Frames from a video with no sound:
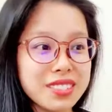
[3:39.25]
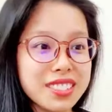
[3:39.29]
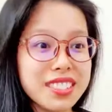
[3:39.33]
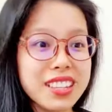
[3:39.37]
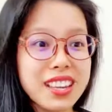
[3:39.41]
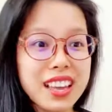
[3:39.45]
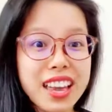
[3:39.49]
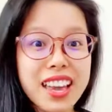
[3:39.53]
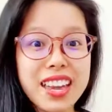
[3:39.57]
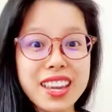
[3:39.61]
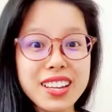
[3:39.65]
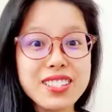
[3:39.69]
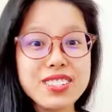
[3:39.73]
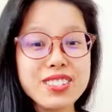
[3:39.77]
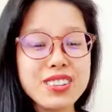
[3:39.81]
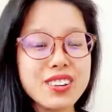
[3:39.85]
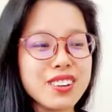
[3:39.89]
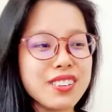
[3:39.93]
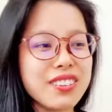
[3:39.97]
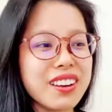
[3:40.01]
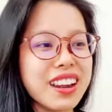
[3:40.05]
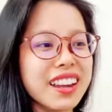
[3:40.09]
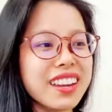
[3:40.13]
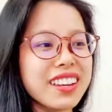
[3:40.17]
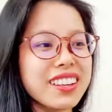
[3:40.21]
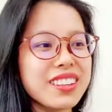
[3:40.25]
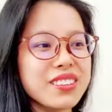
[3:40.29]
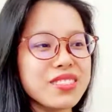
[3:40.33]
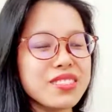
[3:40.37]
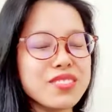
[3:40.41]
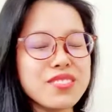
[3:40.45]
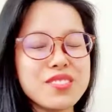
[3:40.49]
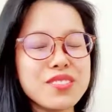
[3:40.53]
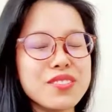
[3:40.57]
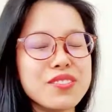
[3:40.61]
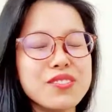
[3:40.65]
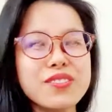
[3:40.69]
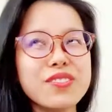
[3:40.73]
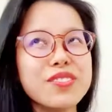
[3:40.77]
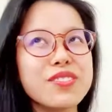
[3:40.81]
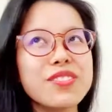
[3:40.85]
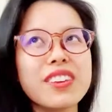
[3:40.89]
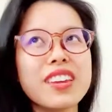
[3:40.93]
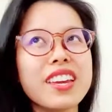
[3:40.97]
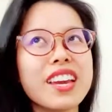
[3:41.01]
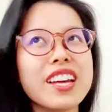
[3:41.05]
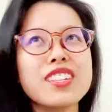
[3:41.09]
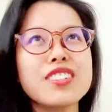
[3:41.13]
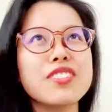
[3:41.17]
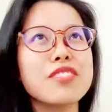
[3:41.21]
answer, right?
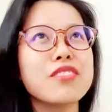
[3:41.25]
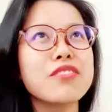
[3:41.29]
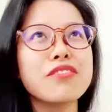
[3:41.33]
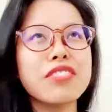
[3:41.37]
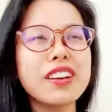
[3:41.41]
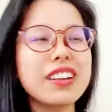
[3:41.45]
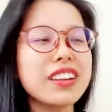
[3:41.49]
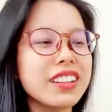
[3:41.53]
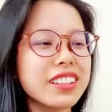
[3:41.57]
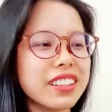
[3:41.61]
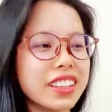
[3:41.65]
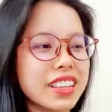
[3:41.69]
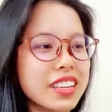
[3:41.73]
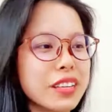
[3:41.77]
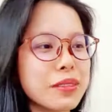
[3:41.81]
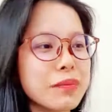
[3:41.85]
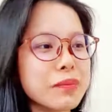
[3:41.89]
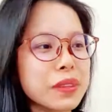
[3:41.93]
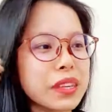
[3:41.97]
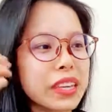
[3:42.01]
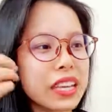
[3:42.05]
You answer funnily.